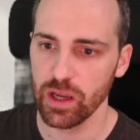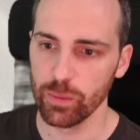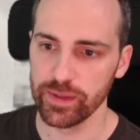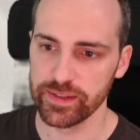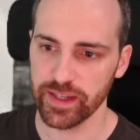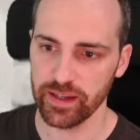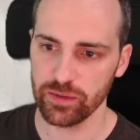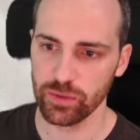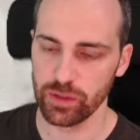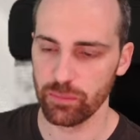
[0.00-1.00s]
We'll try
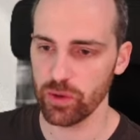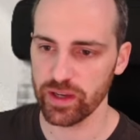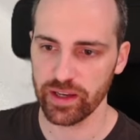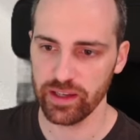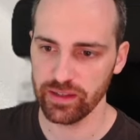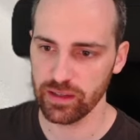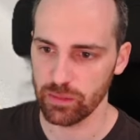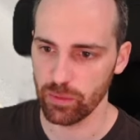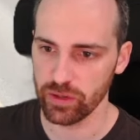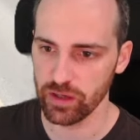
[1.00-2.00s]
to invoke again
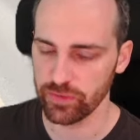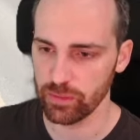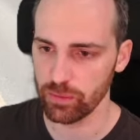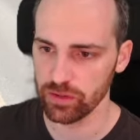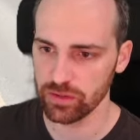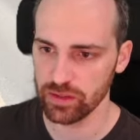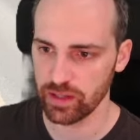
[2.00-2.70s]
the model of the bot,